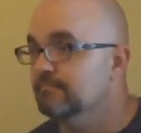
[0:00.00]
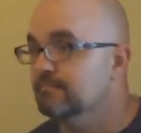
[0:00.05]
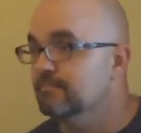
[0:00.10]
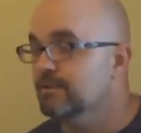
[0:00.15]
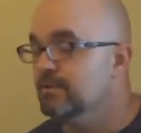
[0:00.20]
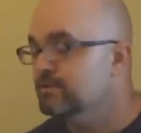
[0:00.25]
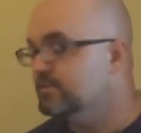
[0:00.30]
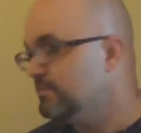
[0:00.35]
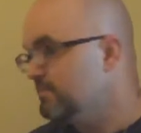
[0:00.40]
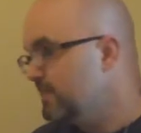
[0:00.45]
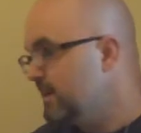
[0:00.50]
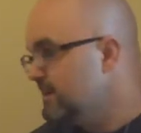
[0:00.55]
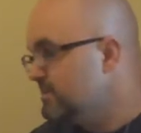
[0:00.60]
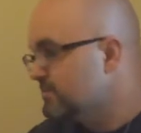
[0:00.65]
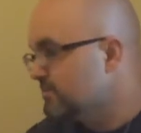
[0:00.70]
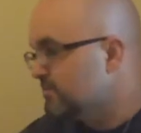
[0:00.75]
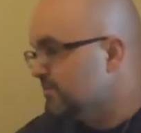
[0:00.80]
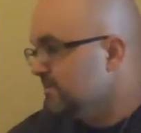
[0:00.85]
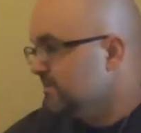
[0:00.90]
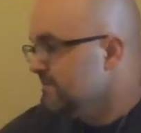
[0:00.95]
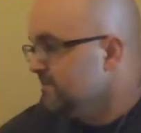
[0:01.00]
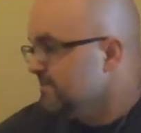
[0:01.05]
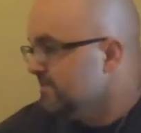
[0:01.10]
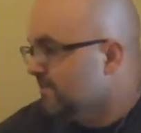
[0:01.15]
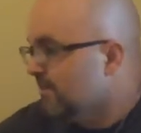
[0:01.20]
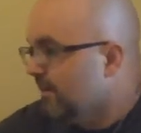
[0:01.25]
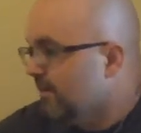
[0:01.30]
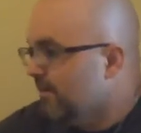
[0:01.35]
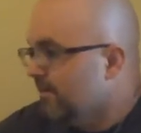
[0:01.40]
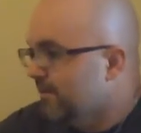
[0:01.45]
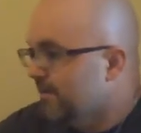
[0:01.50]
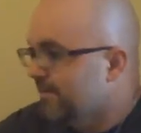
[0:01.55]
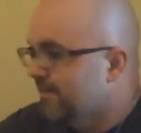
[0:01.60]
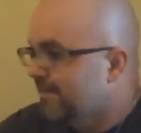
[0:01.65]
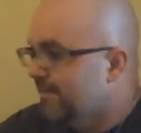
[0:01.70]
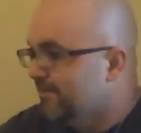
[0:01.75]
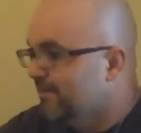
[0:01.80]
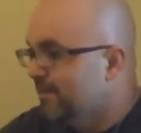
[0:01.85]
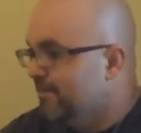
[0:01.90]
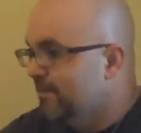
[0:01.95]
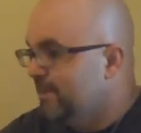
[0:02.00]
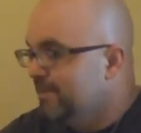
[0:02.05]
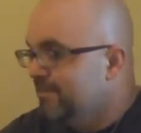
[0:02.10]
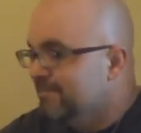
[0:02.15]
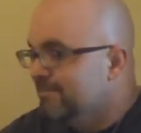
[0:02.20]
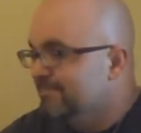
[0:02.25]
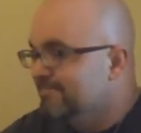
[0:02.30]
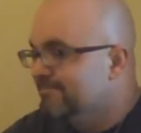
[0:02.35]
Here's some pages rustling, so I'll give it a minute.